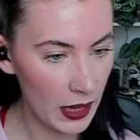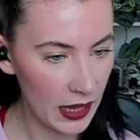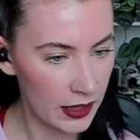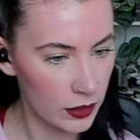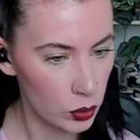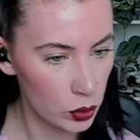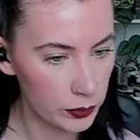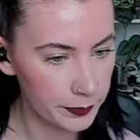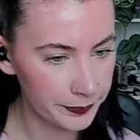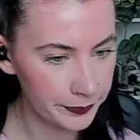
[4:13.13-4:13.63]

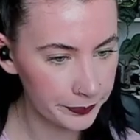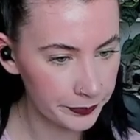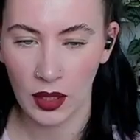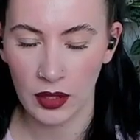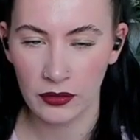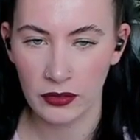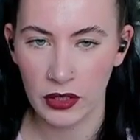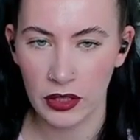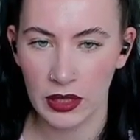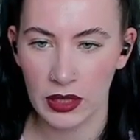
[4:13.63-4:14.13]
bathroom. I
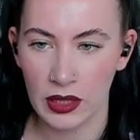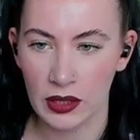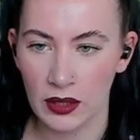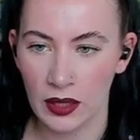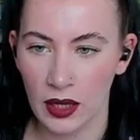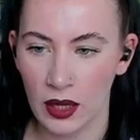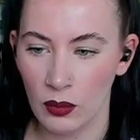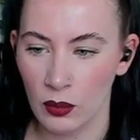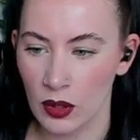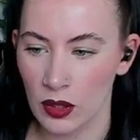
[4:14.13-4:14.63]
feel like
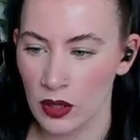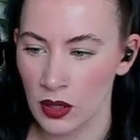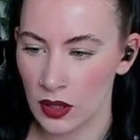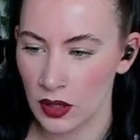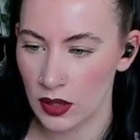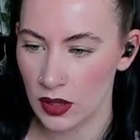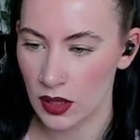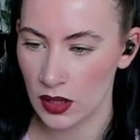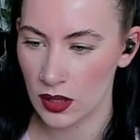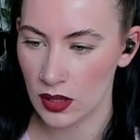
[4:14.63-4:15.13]
that
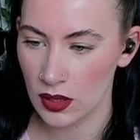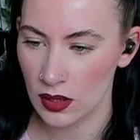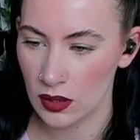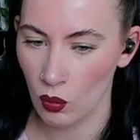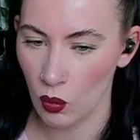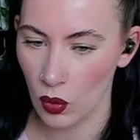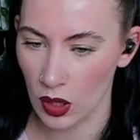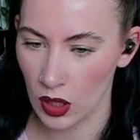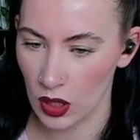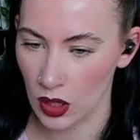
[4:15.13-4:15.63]
works.
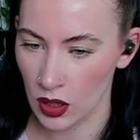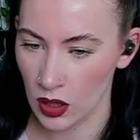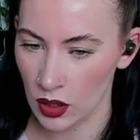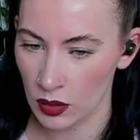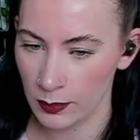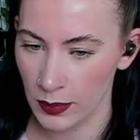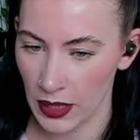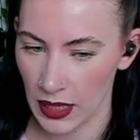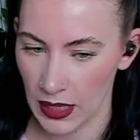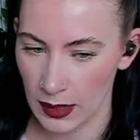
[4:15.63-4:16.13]

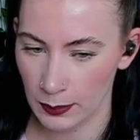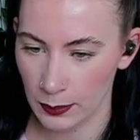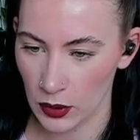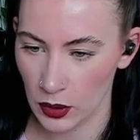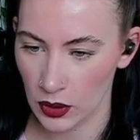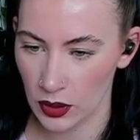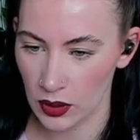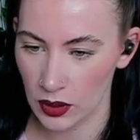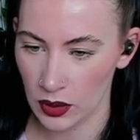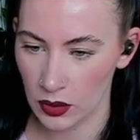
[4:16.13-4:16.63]

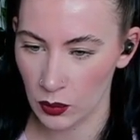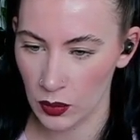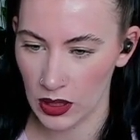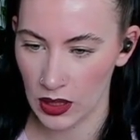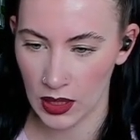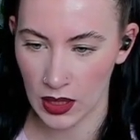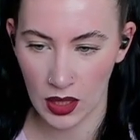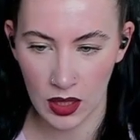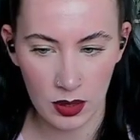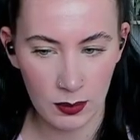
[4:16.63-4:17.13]
Wallpaper, we
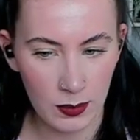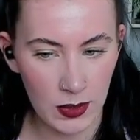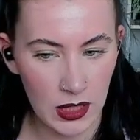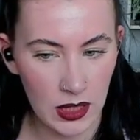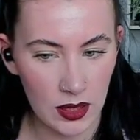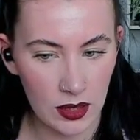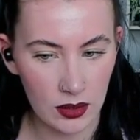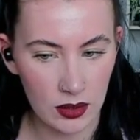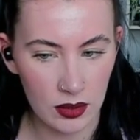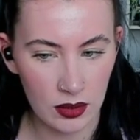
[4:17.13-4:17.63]
gotta be
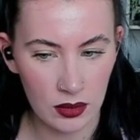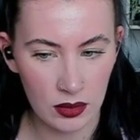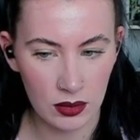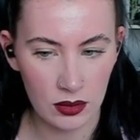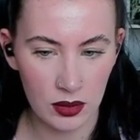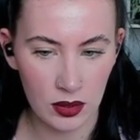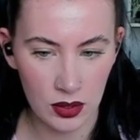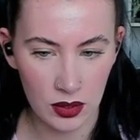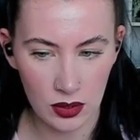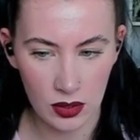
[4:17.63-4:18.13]
a little
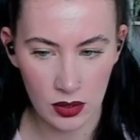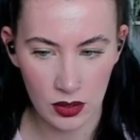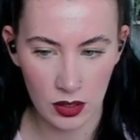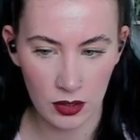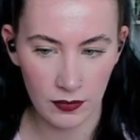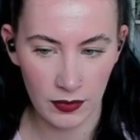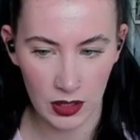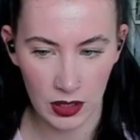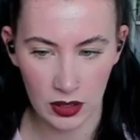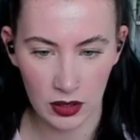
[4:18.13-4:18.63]

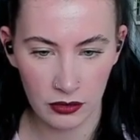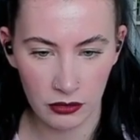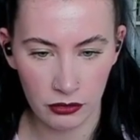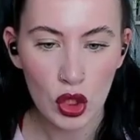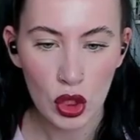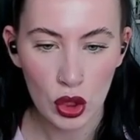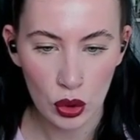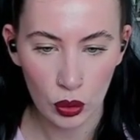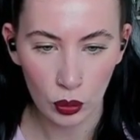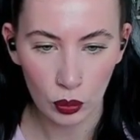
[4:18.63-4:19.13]
conservative.
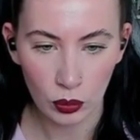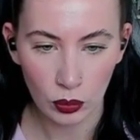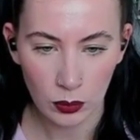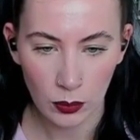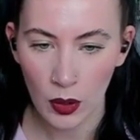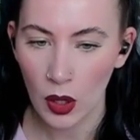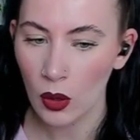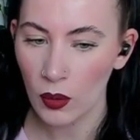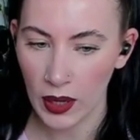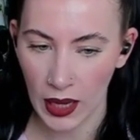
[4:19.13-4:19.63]
2.
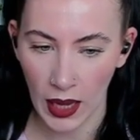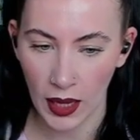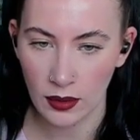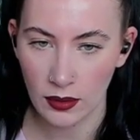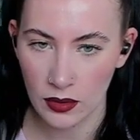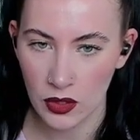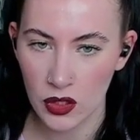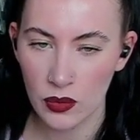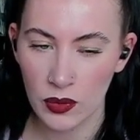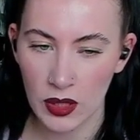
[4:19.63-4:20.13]
Okay,
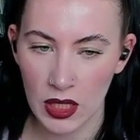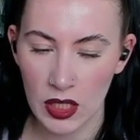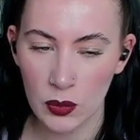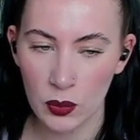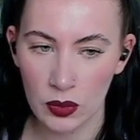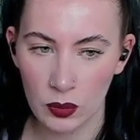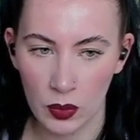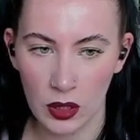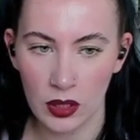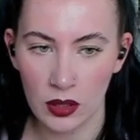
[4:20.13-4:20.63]
so these
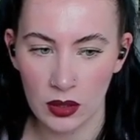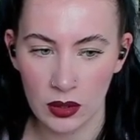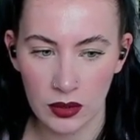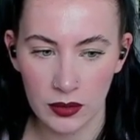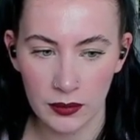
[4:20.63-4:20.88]
would work.